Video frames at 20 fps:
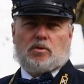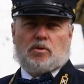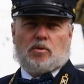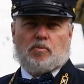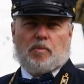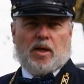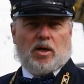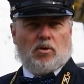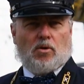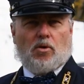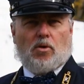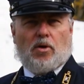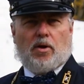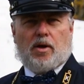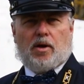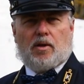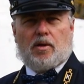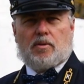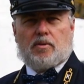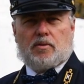to mineral
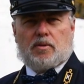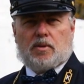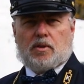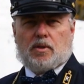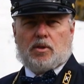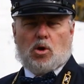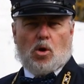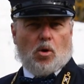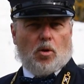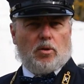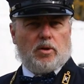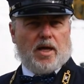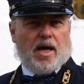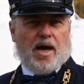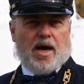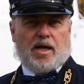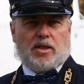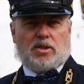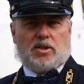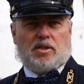oil, coal
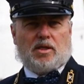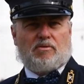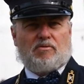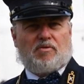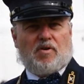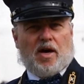gas, and